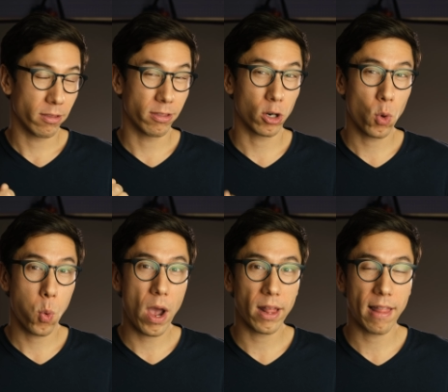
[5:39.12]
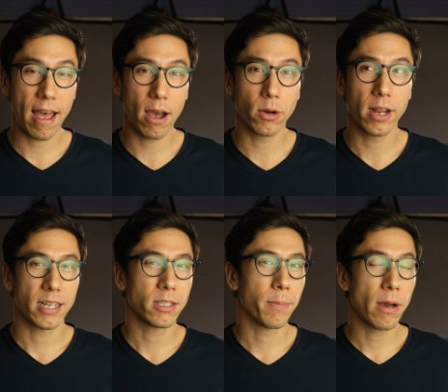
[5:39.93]
they're quite loud.
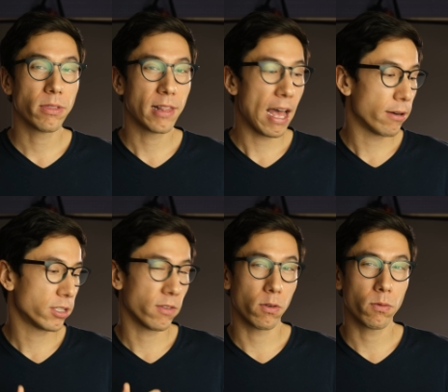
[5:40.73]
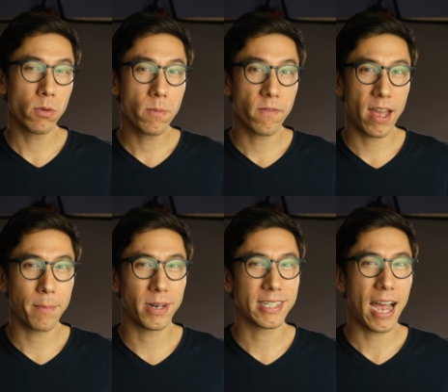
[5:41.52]
It's about the loudness of a room fan,
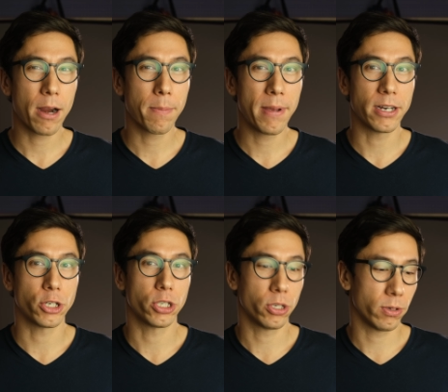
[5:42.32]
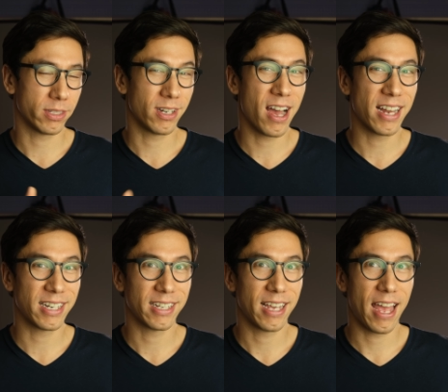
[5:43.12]
but it's higher pitched, so it's
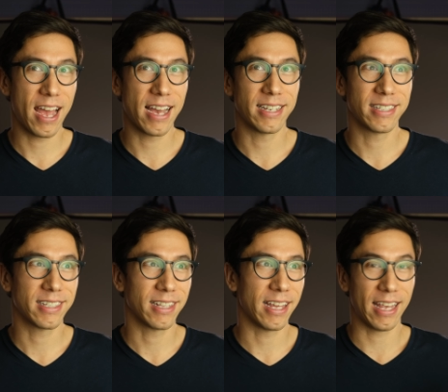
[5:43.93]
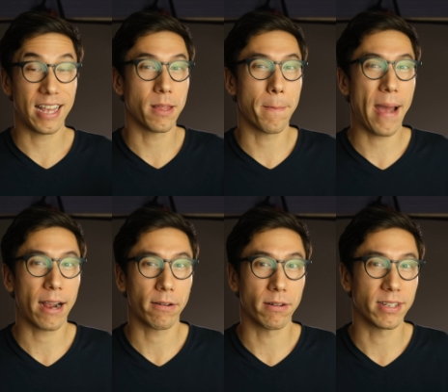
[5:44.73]
not as like in the
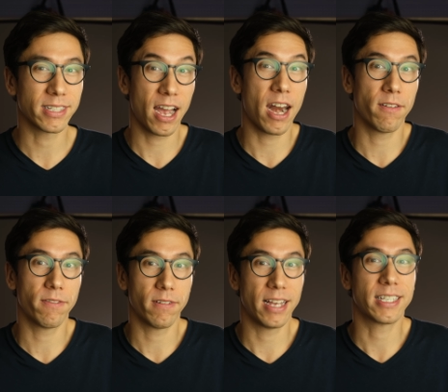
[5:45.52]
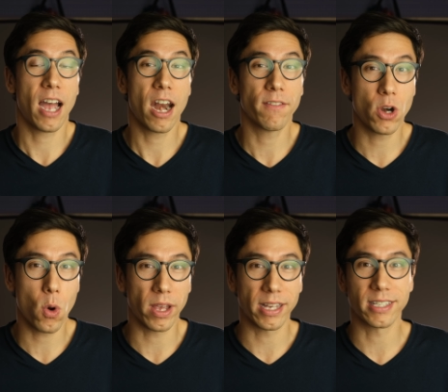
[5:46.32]
background. It's kind of
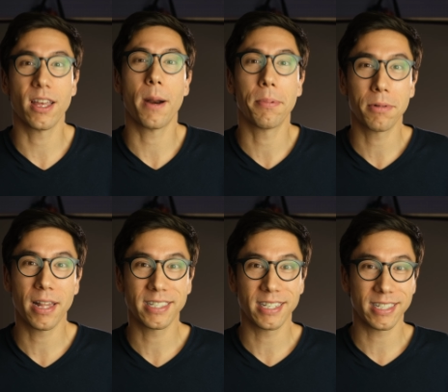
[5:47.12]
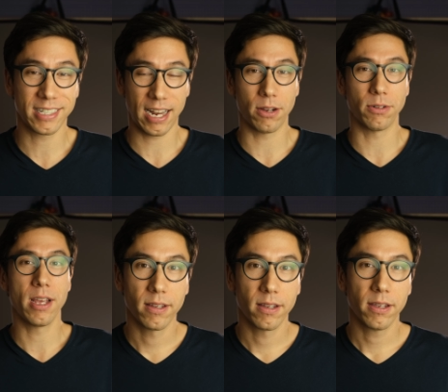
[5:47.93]
annoying. It's not a pleasant sound.
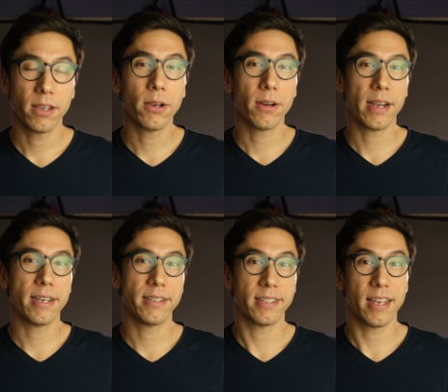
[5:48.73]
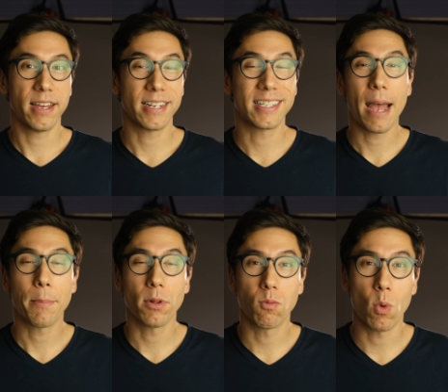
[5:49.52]
Here is an
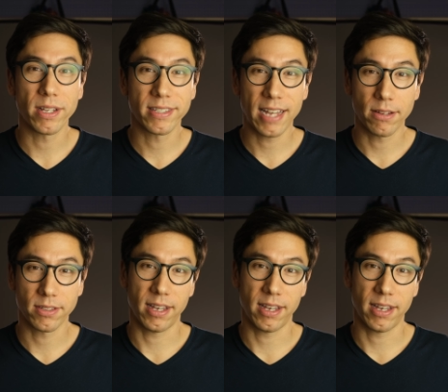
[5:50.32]
example of what it sounds